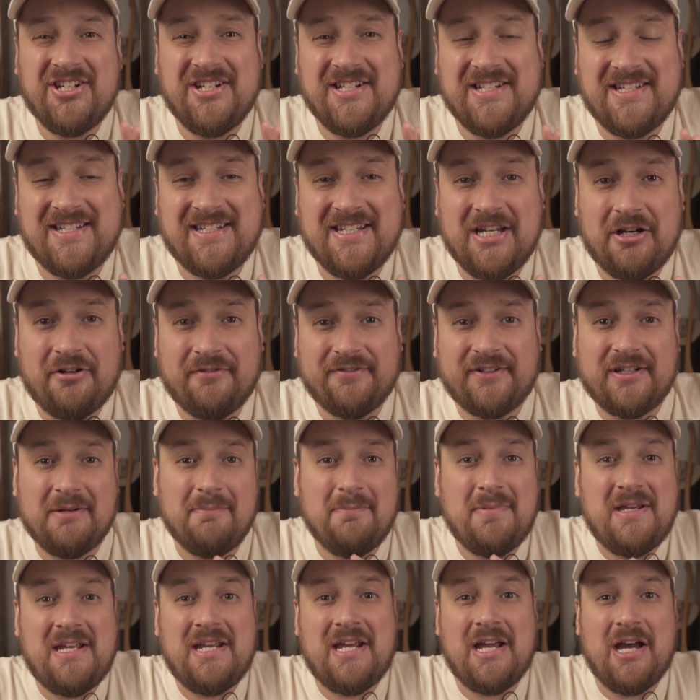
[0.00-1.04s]
itself can
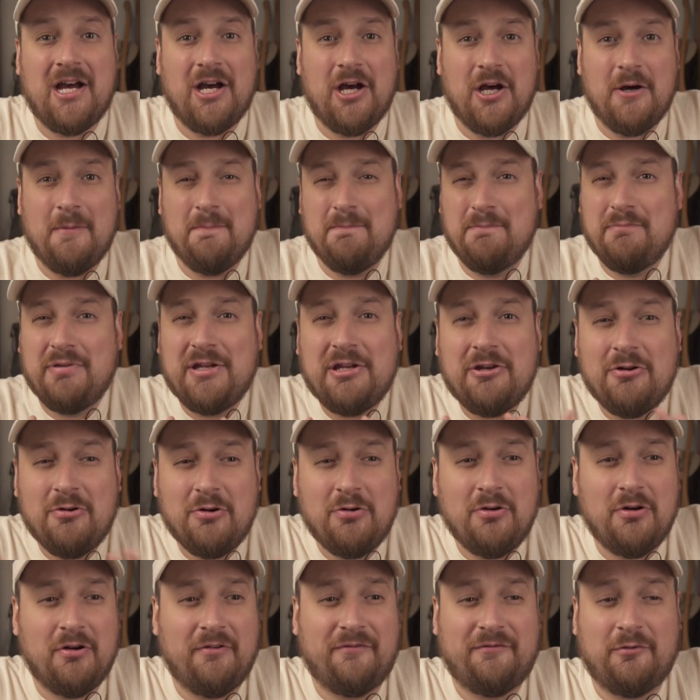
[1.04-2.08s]
be a
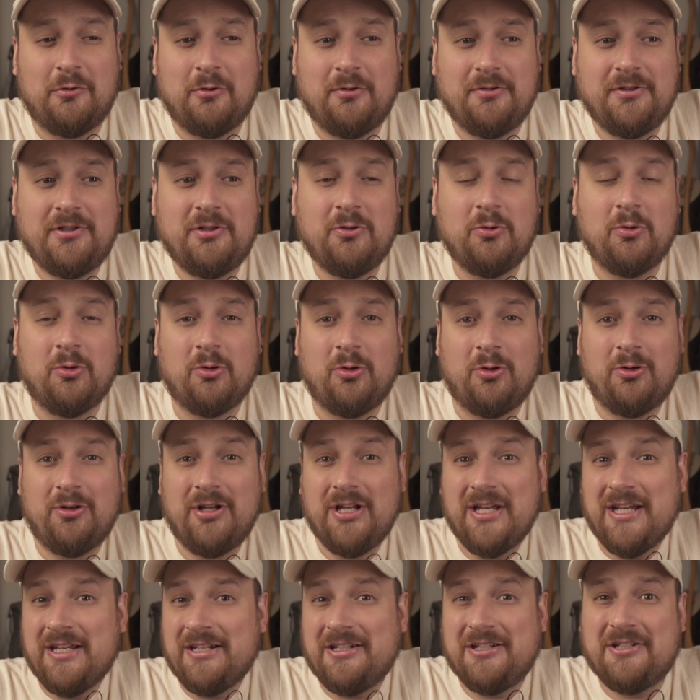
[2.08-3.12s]
beautiful tool
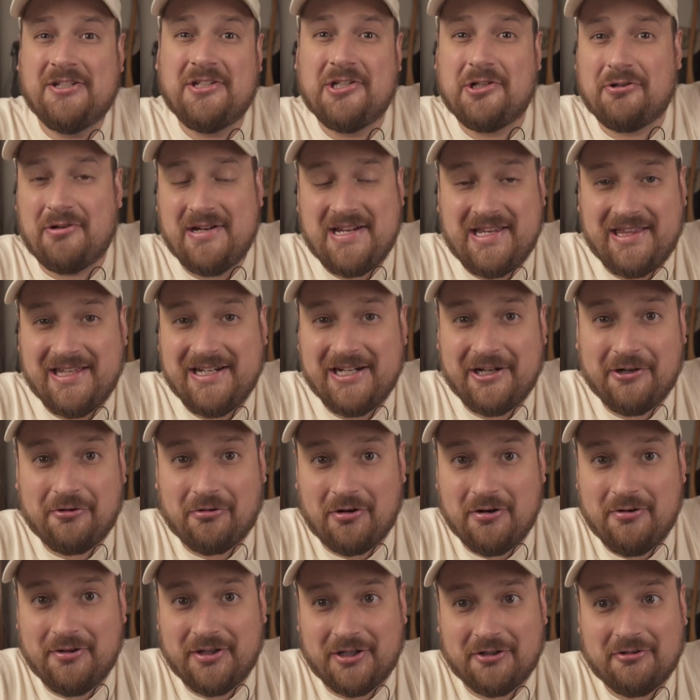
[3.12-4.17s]
to strengthen and
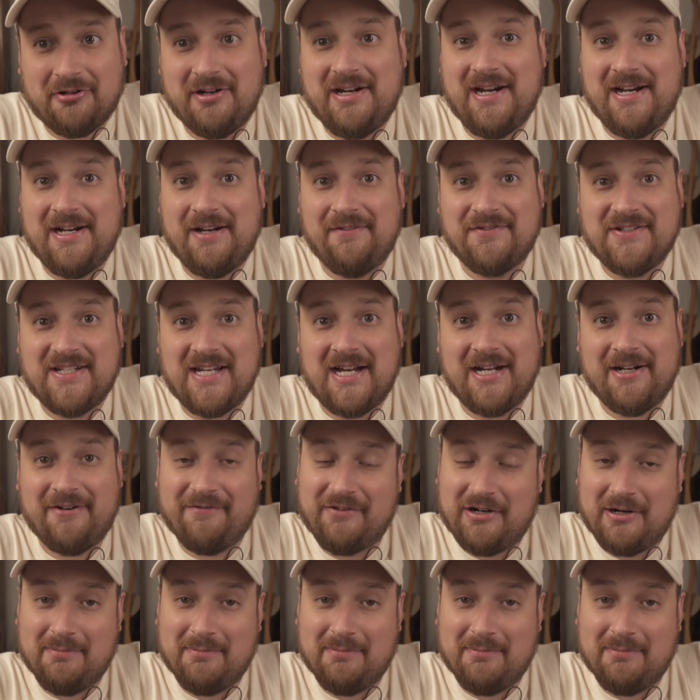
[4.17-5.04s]
grow the creative side of our